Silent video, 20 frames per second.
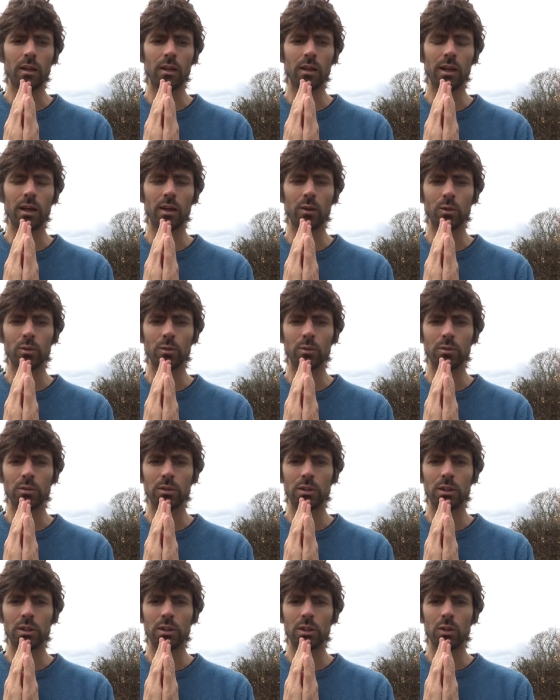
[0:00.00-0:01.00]
Now,
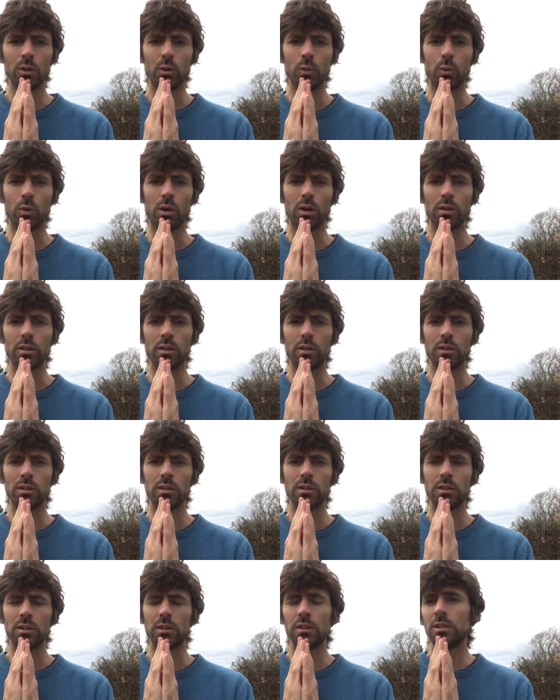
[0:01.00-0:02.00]
one
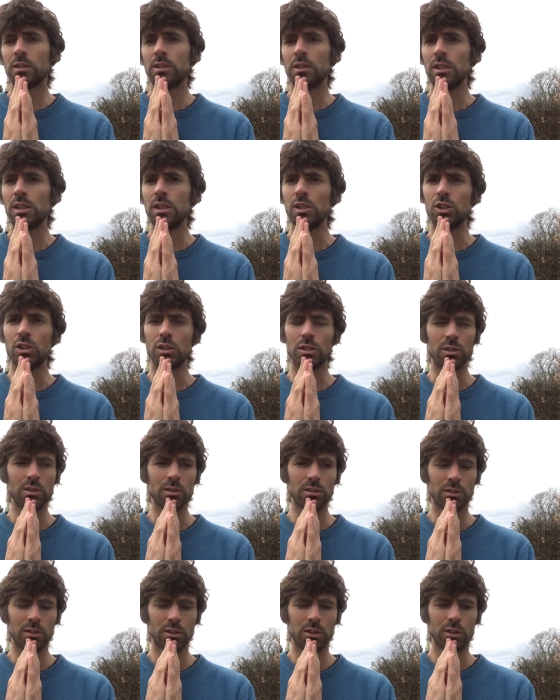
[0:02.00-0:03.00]
teacher
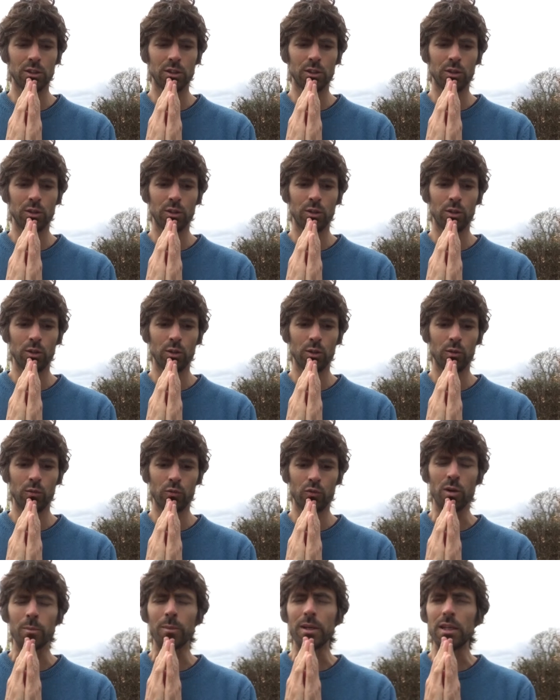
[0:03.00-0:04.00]

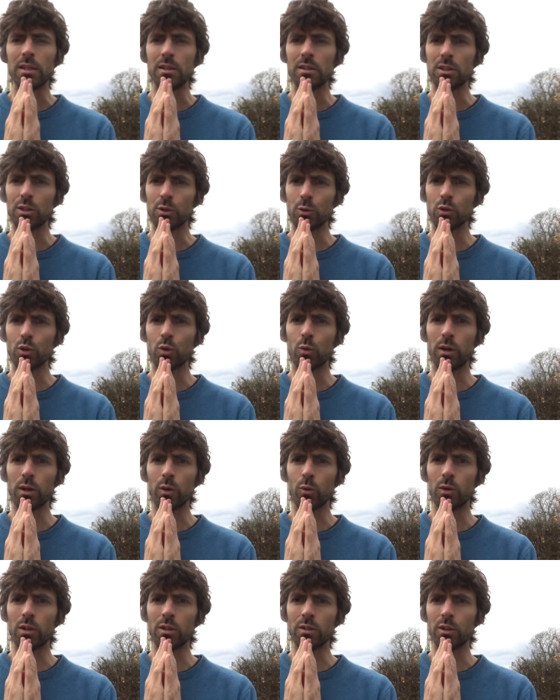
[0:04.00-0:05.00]
from India who's
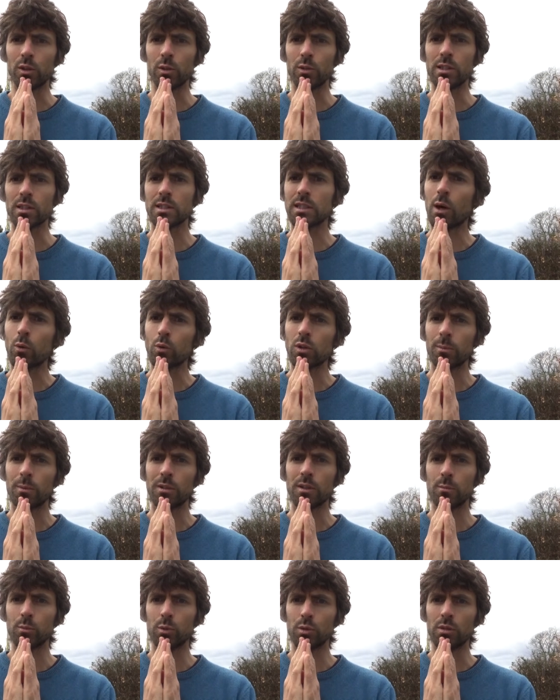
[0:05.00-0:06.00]
quite well known is
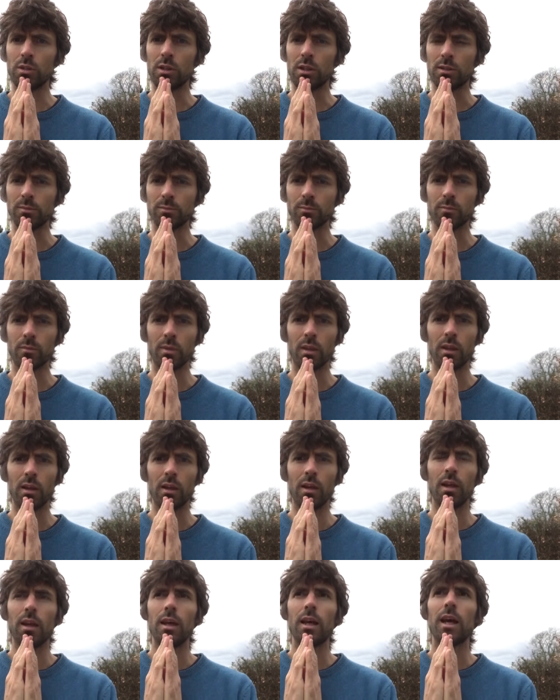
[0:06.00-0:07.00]
Gautama the Buddha.
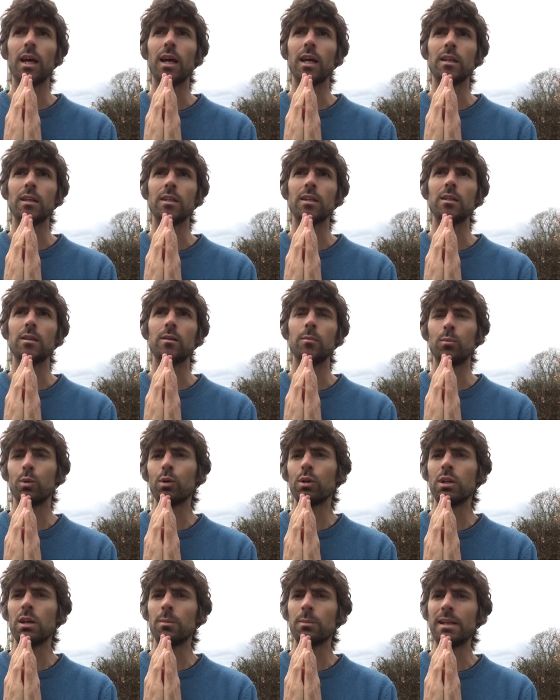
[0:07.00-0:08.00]
And
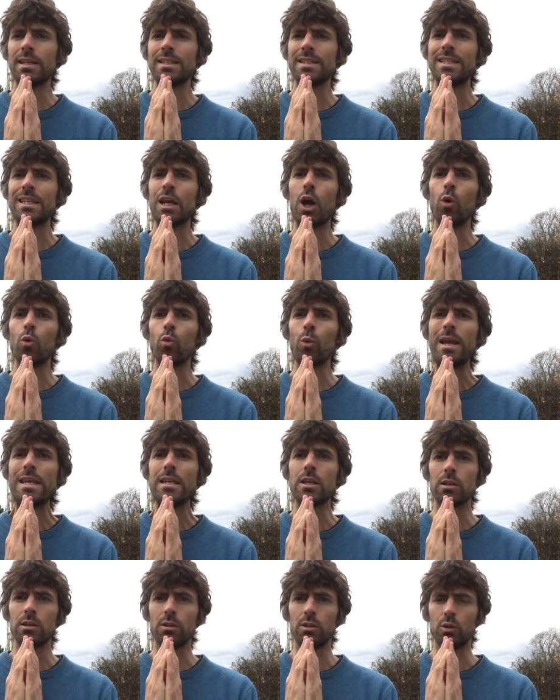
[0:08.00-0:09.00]
Buddha means the
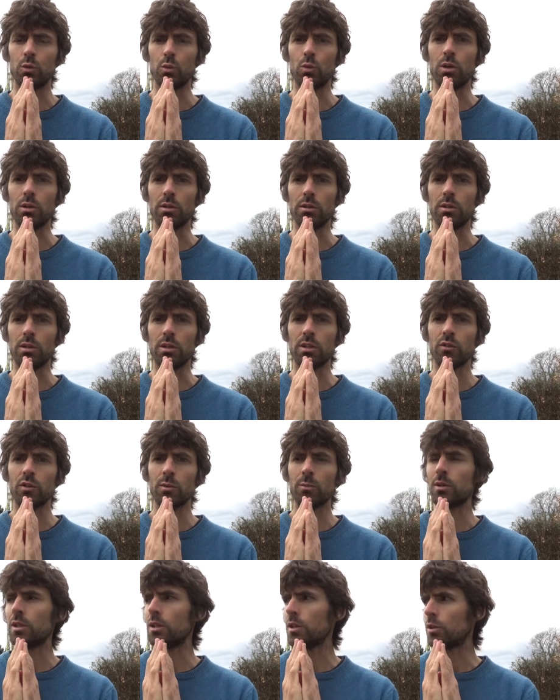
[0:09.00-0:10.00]
awakened one. It's
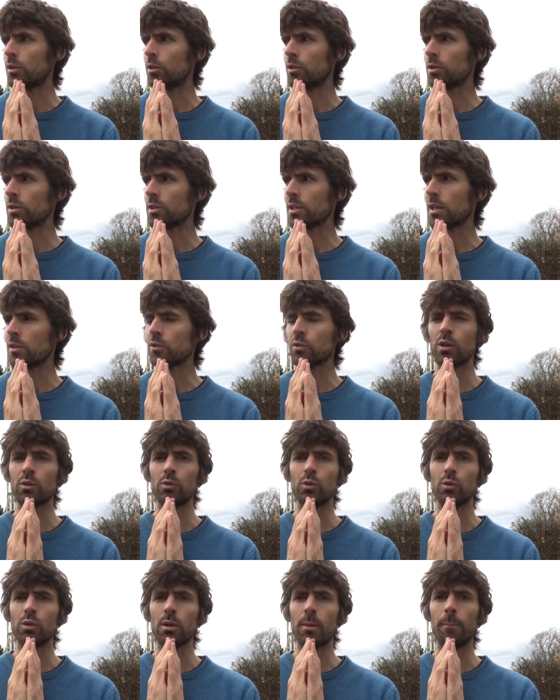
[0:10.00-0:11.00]
from the Sanskrit
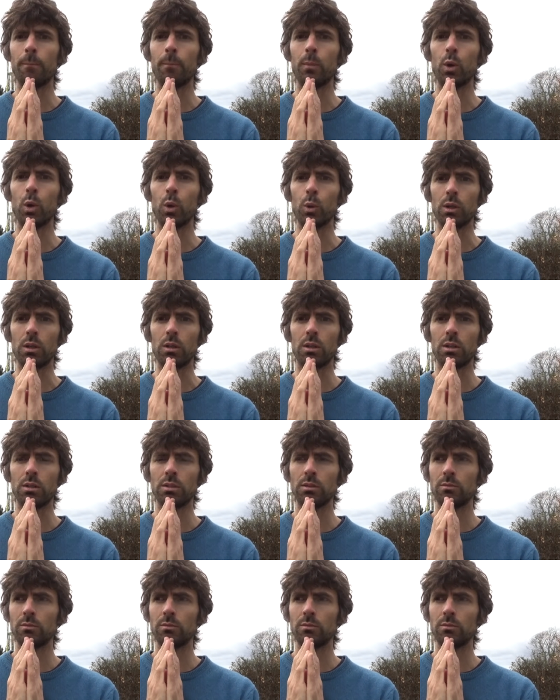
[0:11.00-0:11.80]
root bodh.